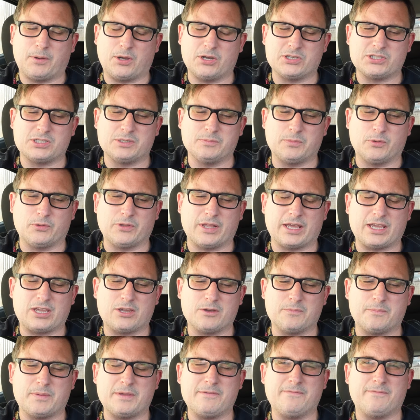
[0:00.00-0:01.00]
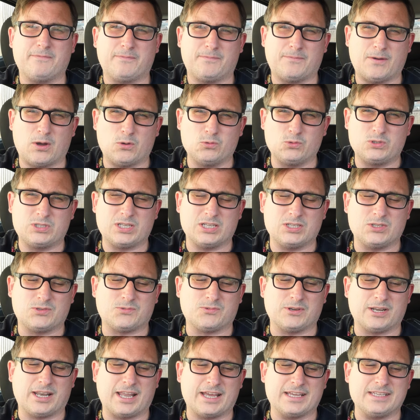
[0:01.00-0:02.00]
Possible they could be voltage
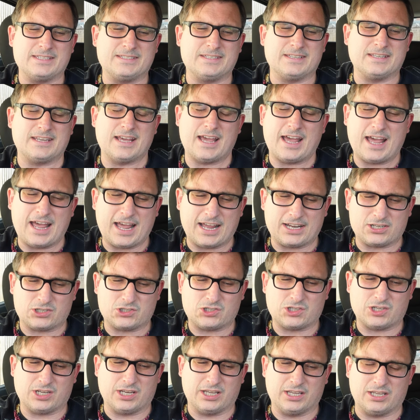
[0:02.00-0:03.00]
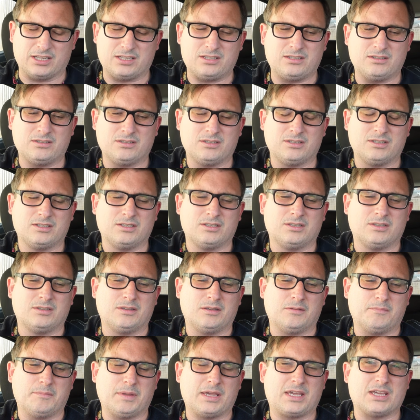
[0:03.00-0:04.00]
related, actually,
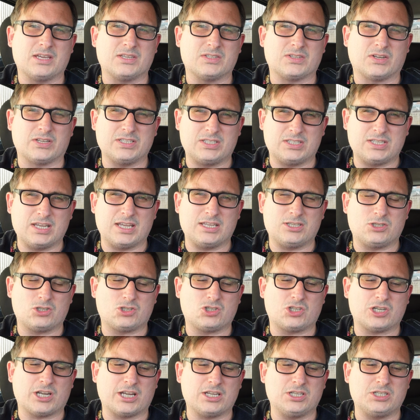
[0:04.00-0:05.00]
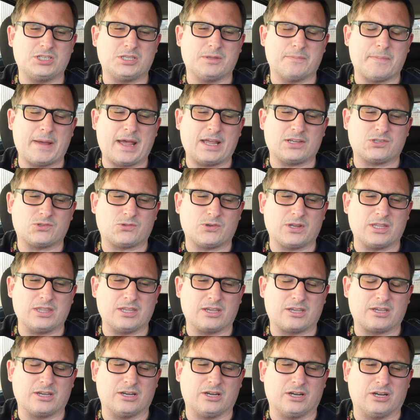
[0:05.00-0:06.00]
because I did change the battery in
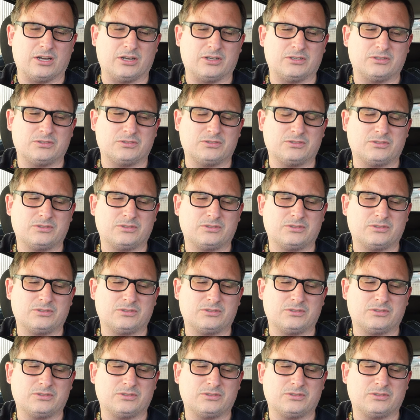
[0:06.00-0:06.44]
the car.